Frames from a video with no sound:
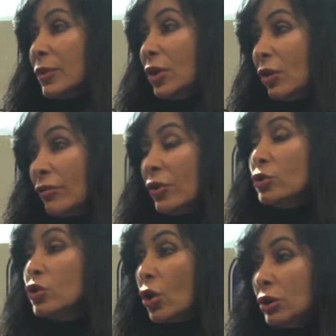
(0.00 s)
of
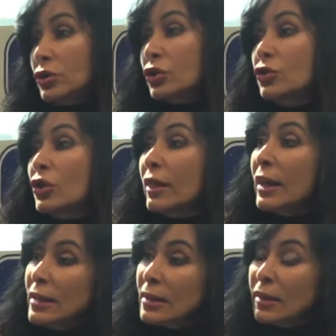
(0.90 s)
those cultures,
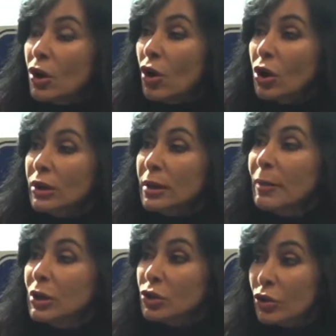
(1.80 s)
they call it
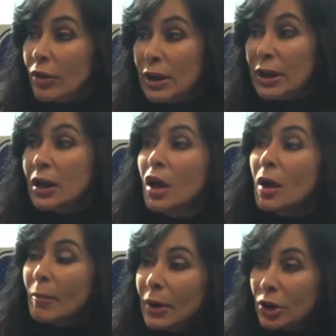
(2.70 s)

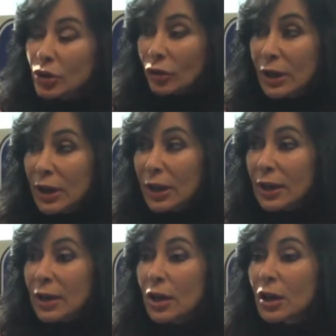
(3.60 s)

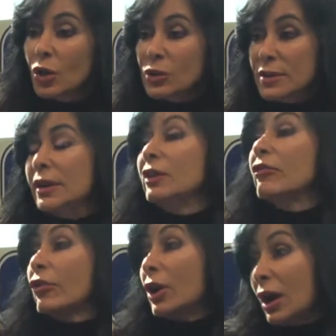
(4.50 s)
Mediterranean cuisine
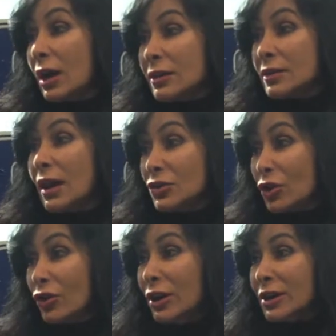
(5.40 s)
for us as
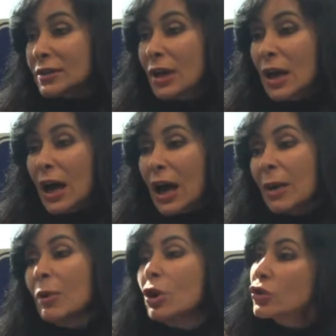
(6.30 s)
Greeks,
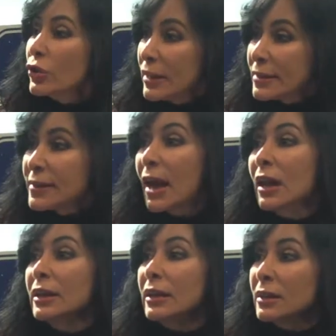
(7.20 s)
and also the
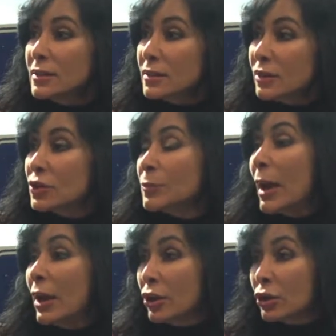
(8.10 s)
Italians, the
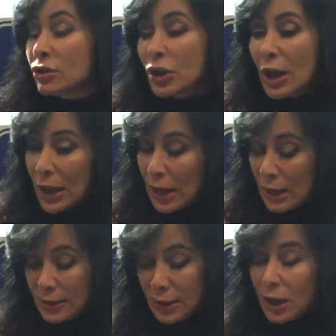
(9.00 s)
Spaniards.
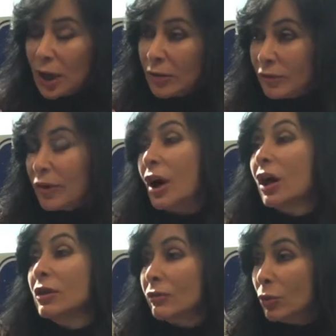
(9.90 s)
It's a lot of
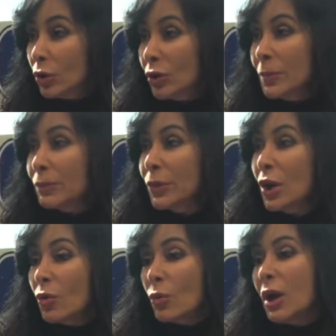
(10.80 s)
olive oil,
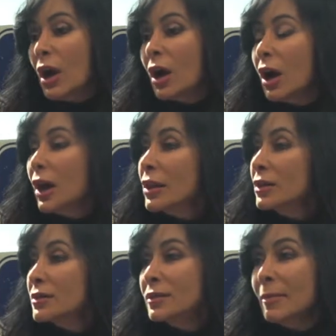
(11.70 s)

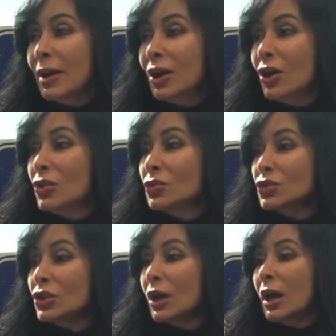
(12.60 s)
onions,
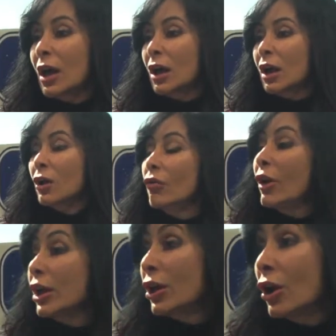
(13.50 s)
tomatoes,
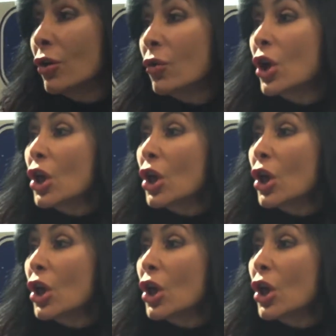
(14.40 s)
oregano.